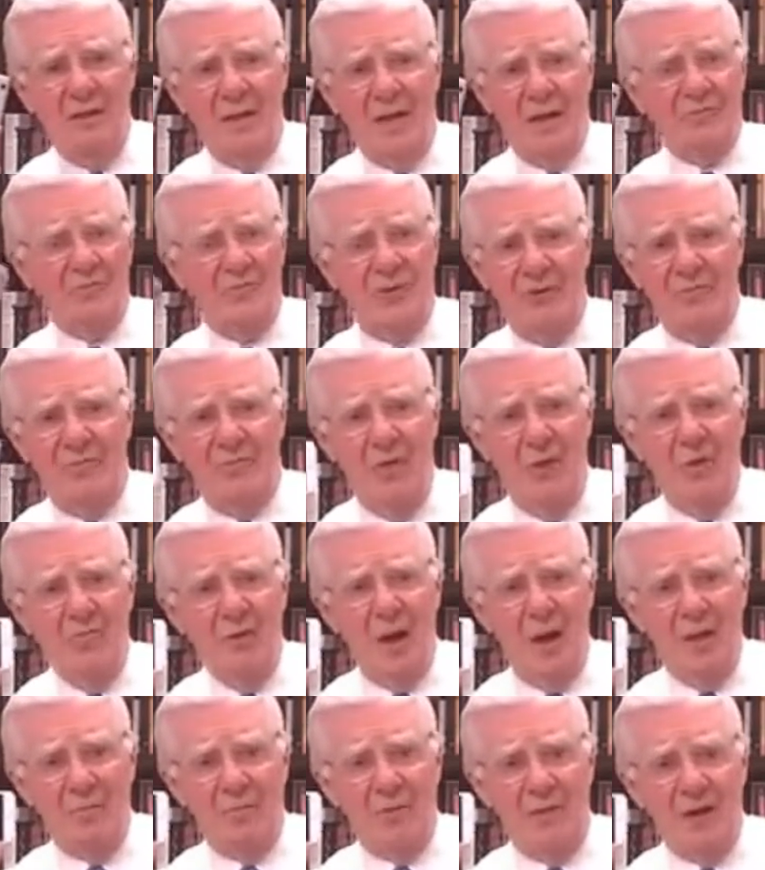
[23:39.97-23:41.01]
That's what a
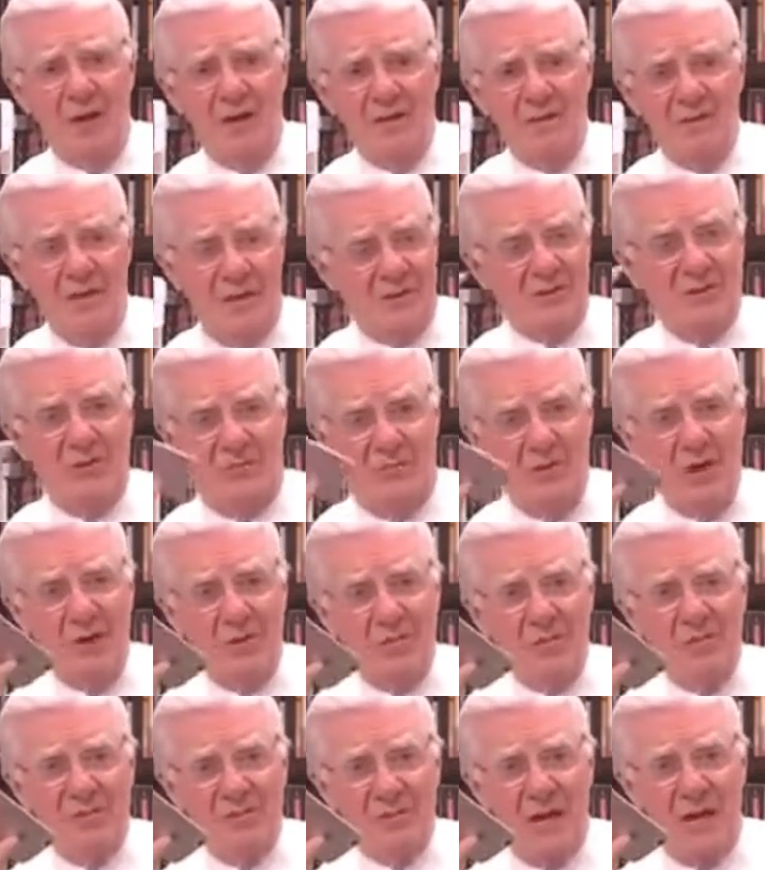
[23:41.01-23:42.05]
phone number is. It's a
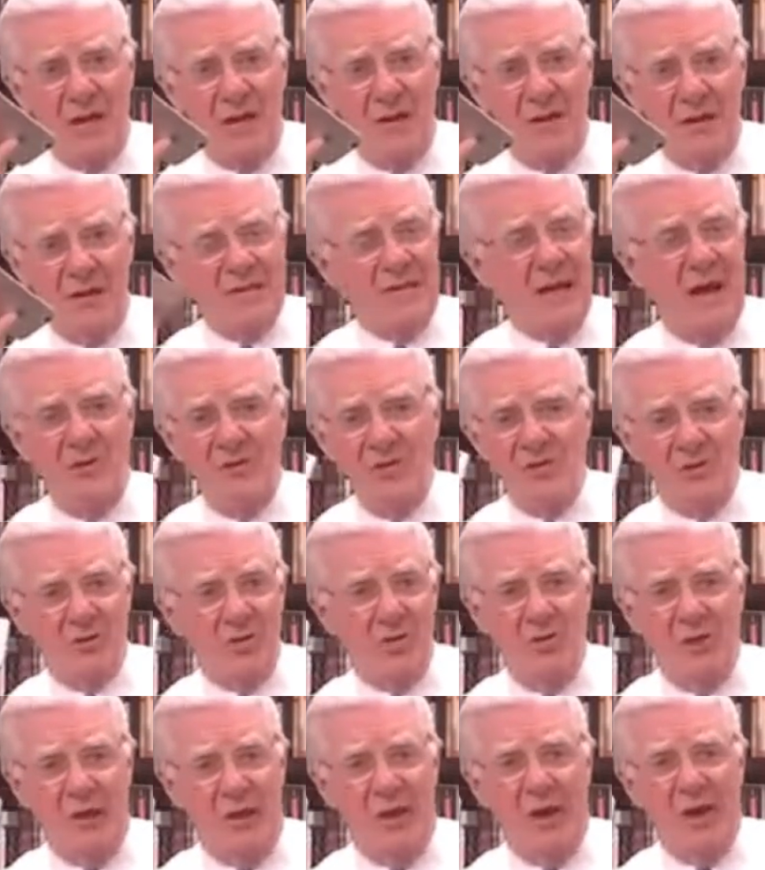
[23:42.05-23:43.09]
frequency. It's how you
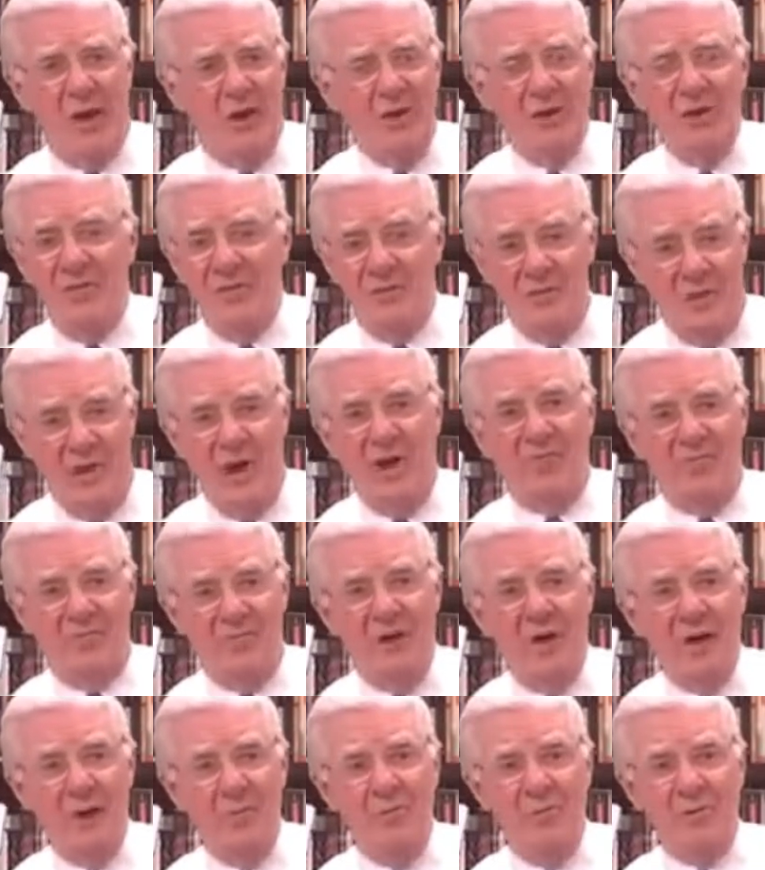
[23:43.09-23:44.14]
tune in on their
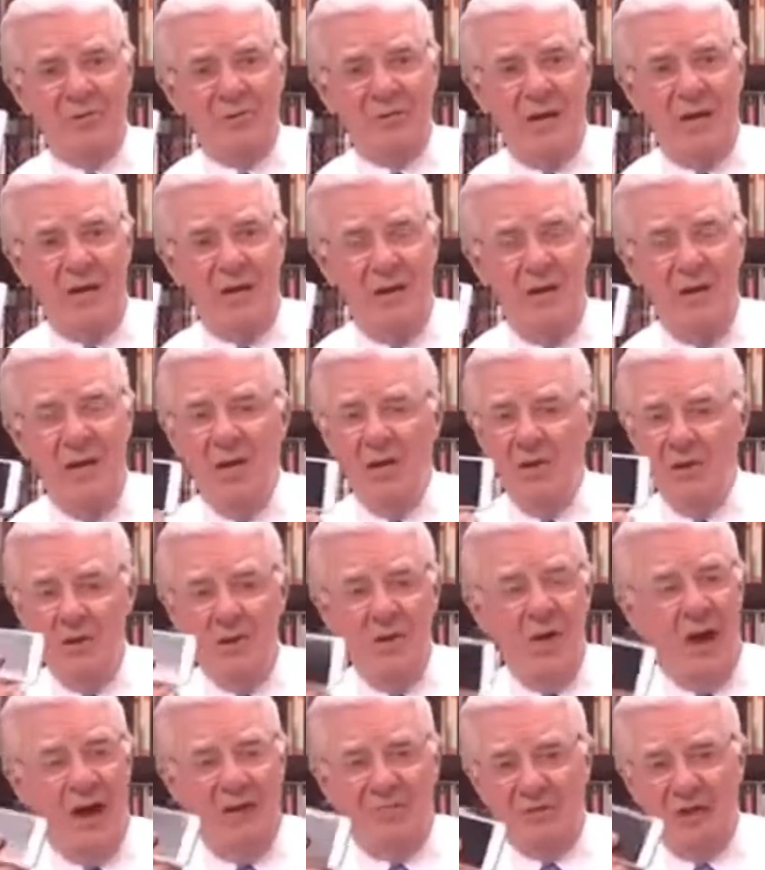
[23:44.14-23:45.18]
frequency.
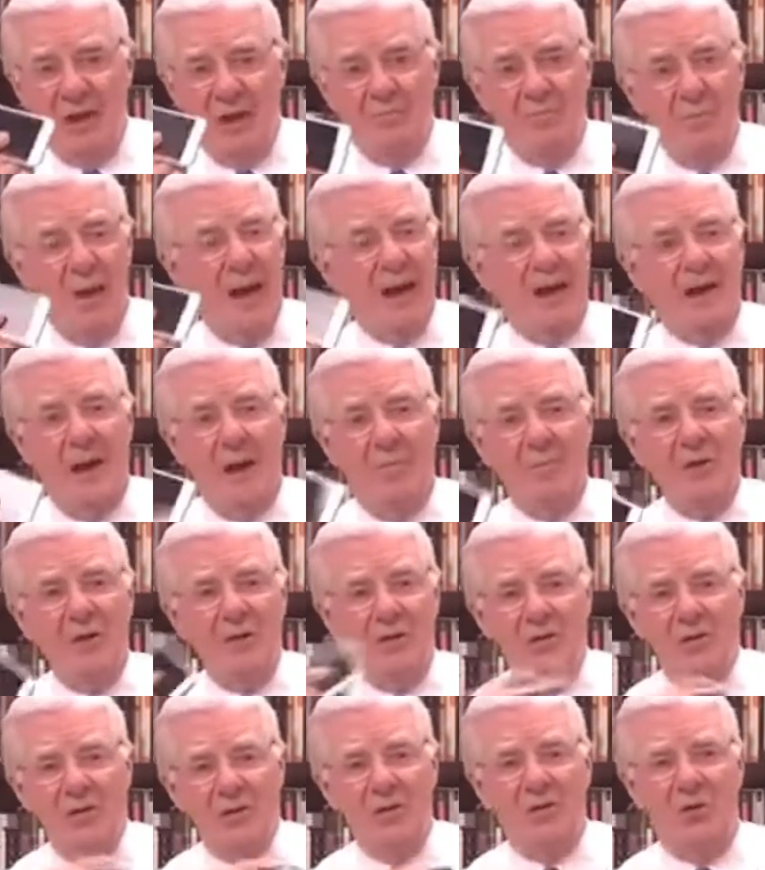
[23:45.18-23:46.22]
You have to have my
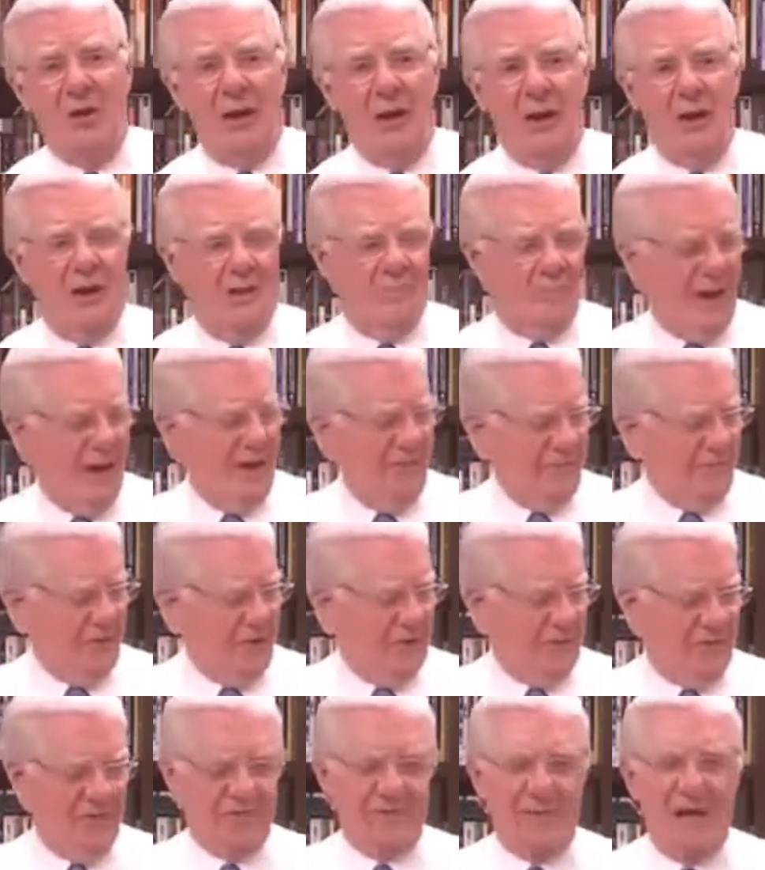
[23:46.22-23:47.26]
number to tune in on my
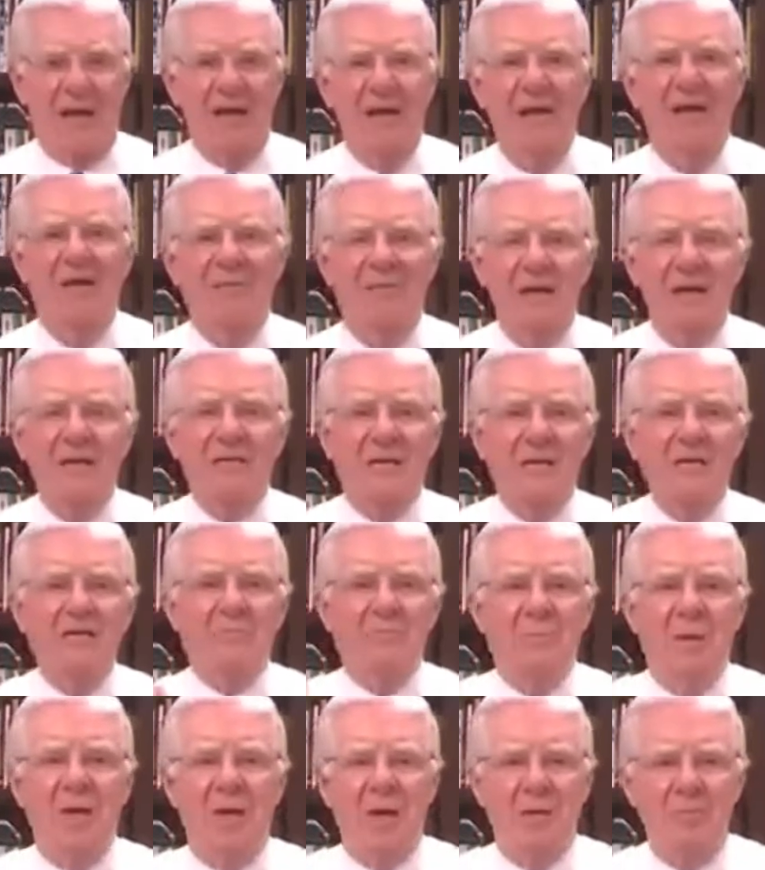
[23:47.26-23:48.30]
frequency. This
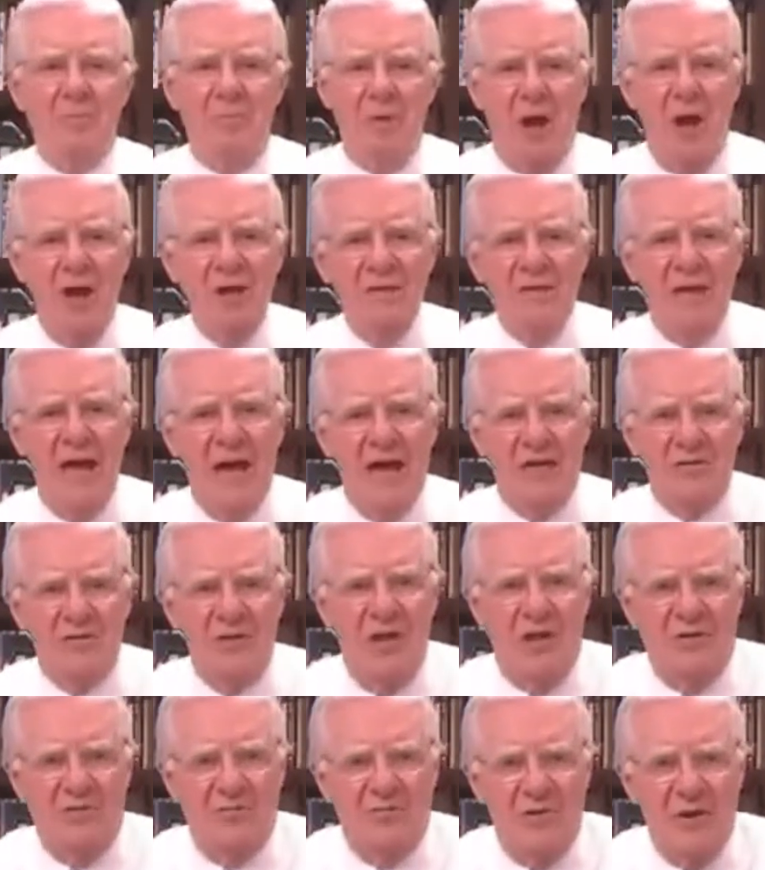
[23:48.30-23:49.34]
is being
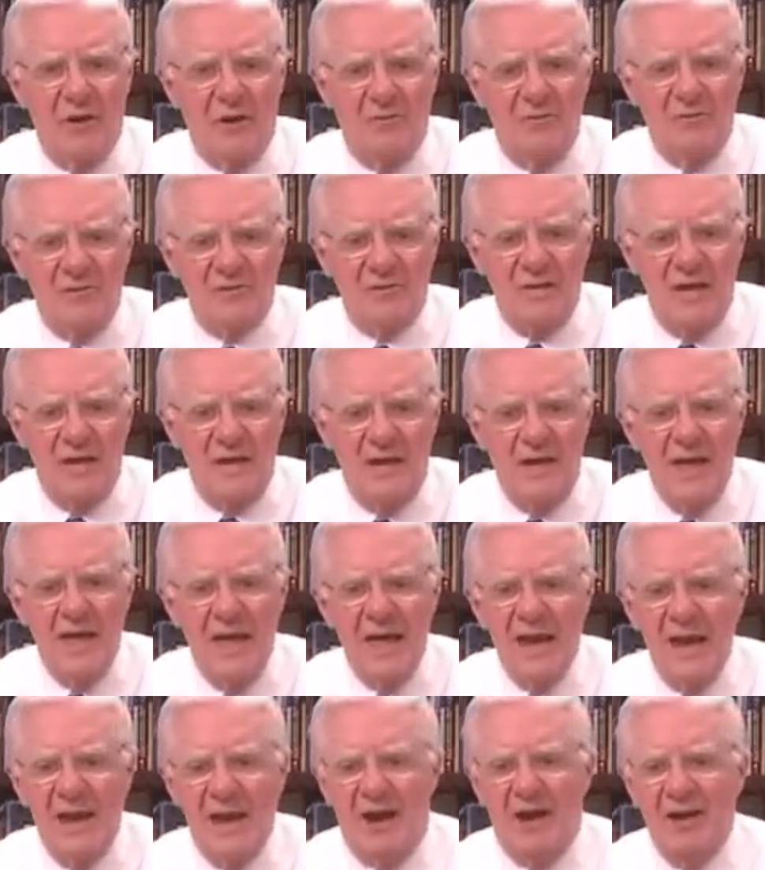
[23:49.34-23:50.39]
broadcast on a frequency.
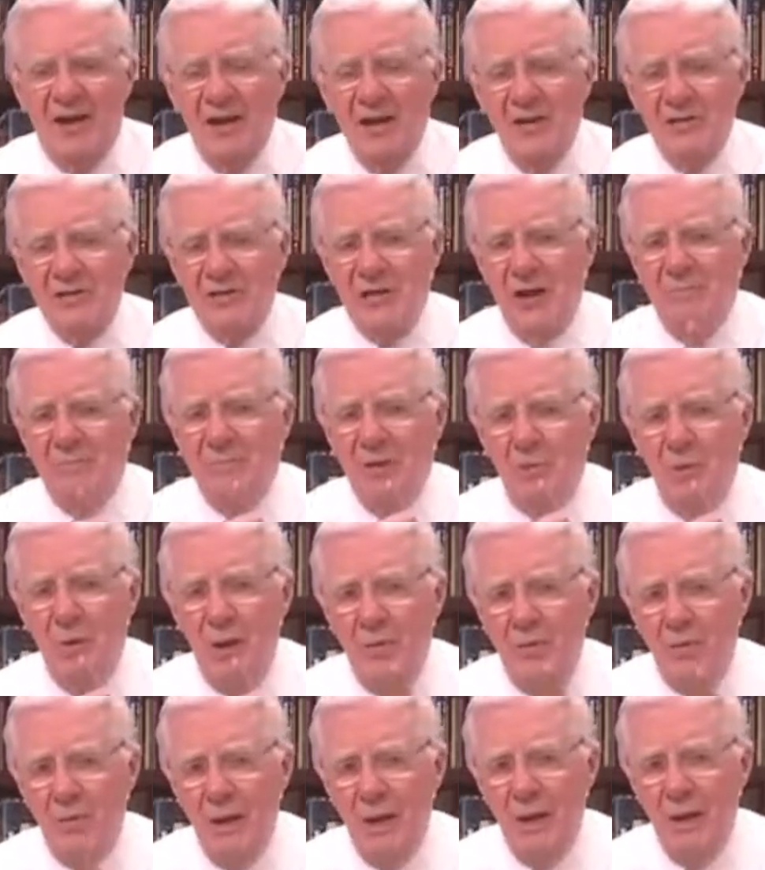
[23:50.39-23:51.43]
Now, here's something
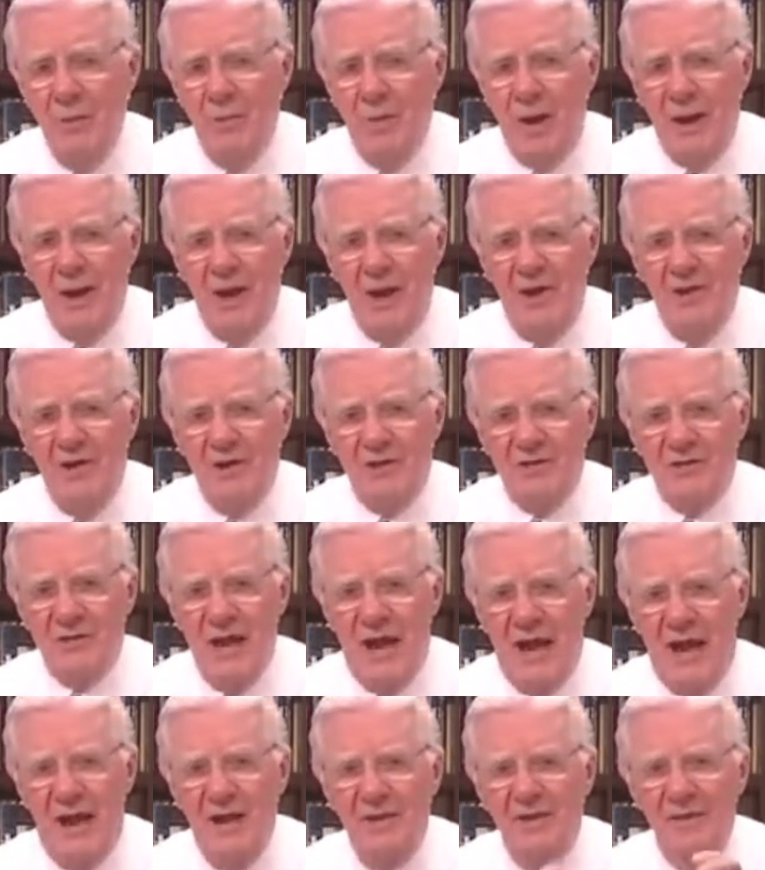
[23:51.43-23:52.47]
we really want to
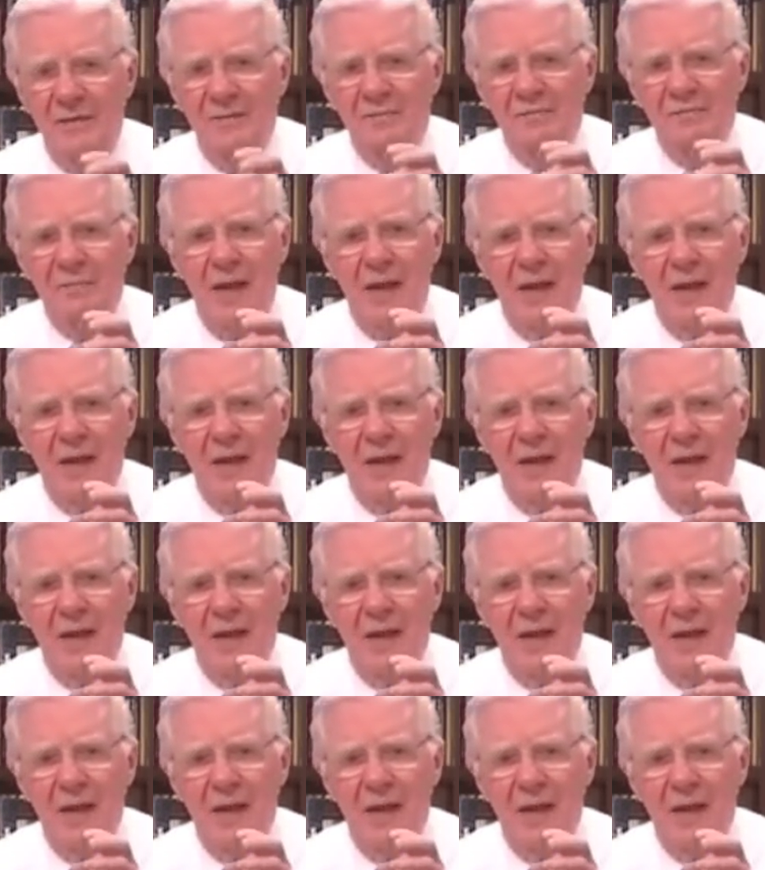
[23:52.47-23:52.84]
understand.